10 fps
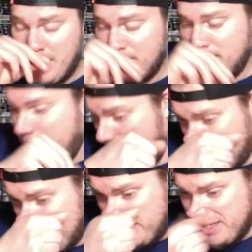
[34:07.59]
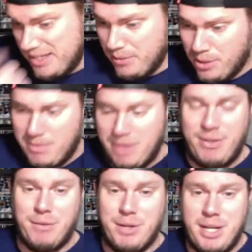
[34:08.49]
He is one of my
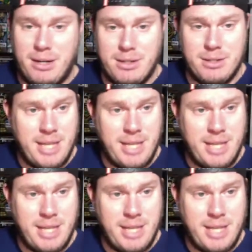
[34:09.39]
favorite characters,